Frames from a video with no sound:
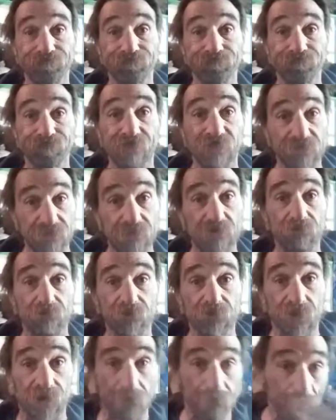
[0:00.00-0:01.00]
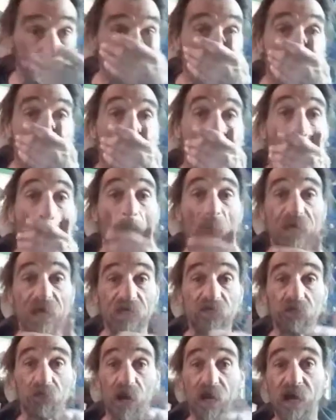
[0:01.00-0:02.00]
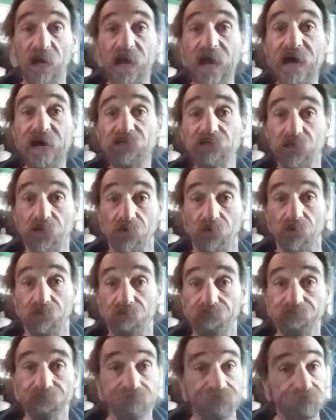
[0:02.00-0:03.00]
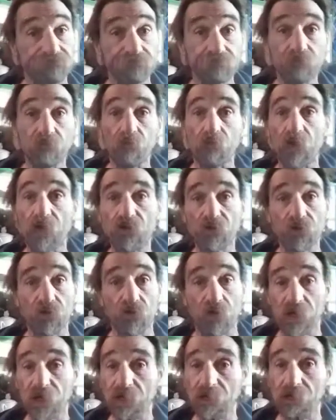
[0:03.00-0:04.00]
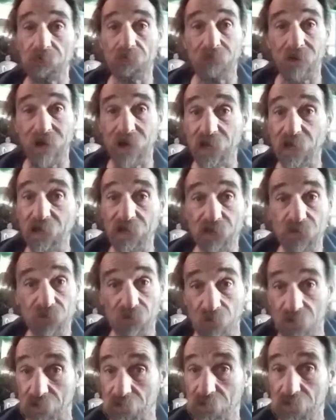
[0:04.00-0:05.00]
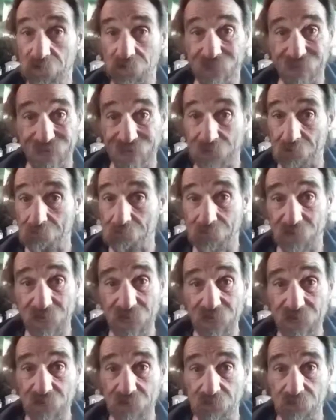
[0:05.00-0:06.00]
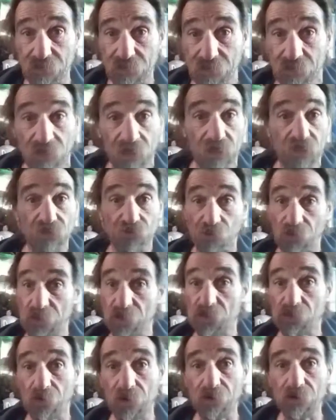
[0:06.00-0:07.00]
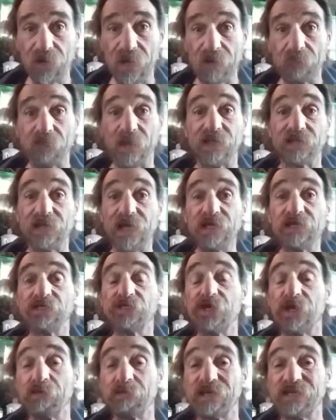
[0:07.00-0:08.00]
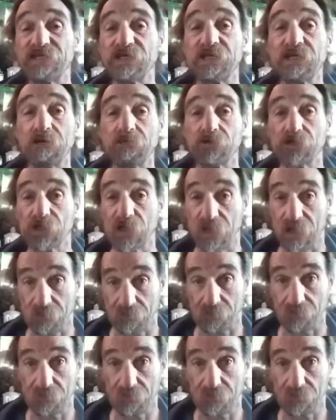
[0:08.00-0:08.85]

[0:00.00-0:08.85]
It's a numbers game. That's why I ask you, join my Twitter campaign. Join the Twitter campaign. Ladies and gentlemen, it's a numbers game.